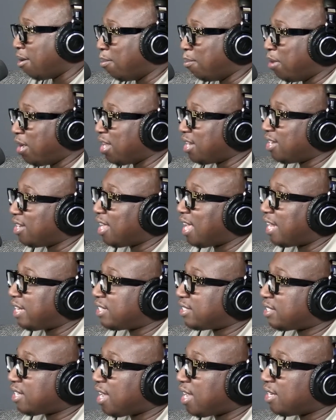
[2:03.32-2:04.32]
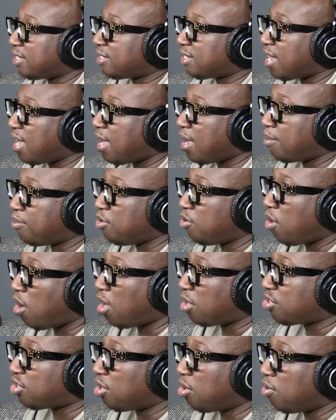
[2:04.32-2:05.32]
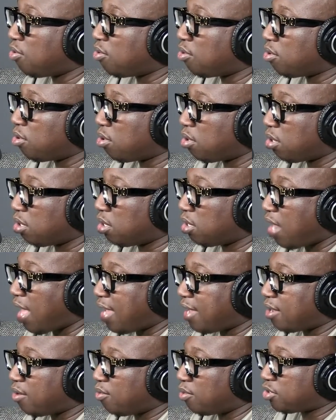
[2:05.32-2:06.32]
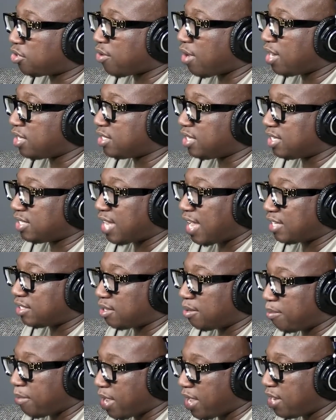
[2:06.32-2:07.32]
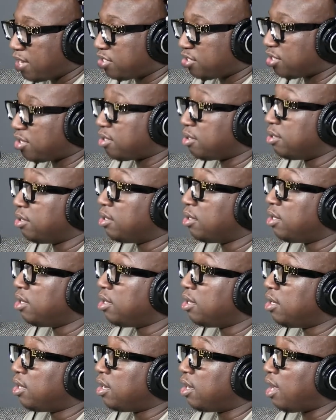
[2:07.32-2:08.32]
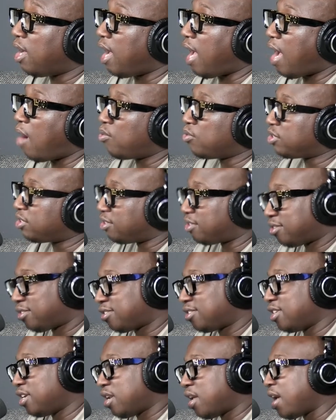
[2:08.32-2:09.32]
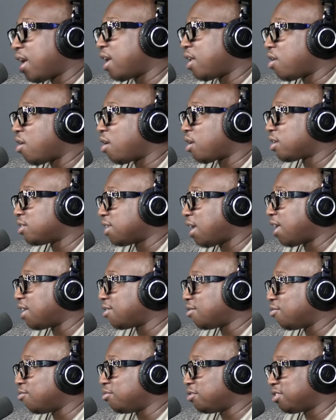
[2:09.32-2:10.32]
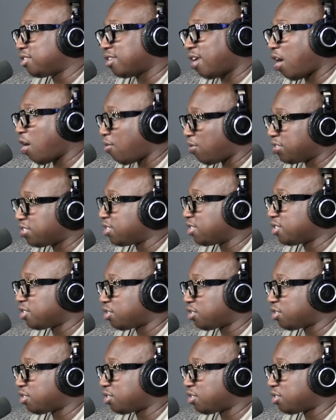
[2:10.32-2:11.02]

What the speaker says: But at the same time, you also, like, what's crazy is as a manager, I was still an A&R because I was always